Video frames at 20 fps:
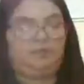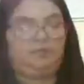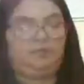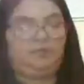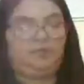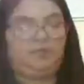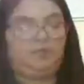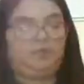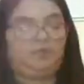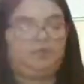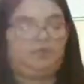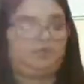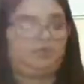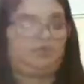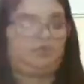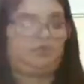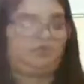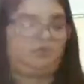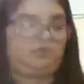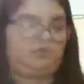But this
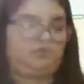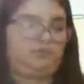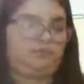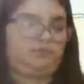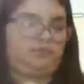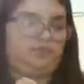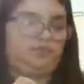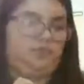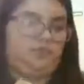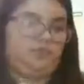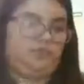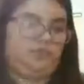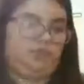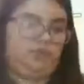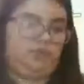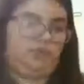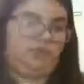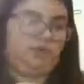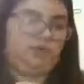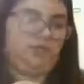one's the
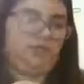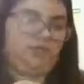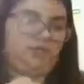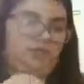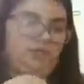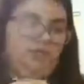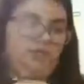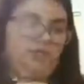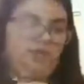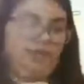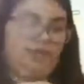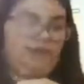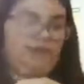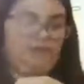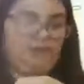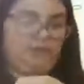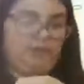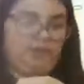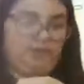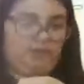same brand, so we don't have to
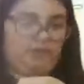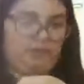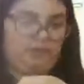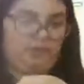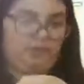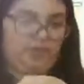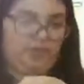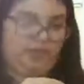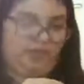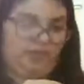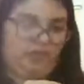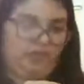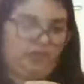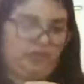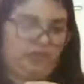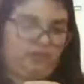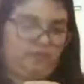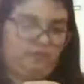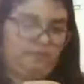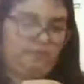tolerate
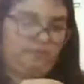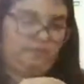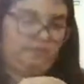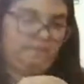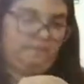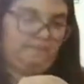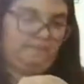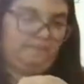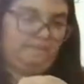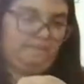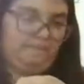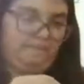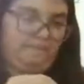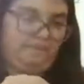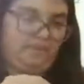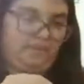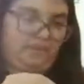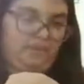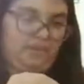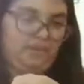anything
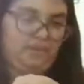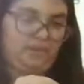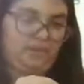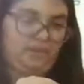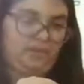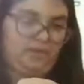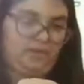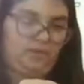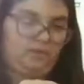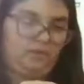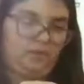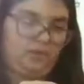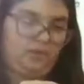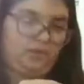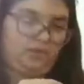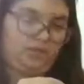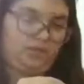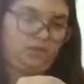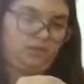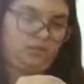that we don't want
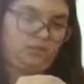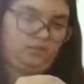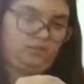to.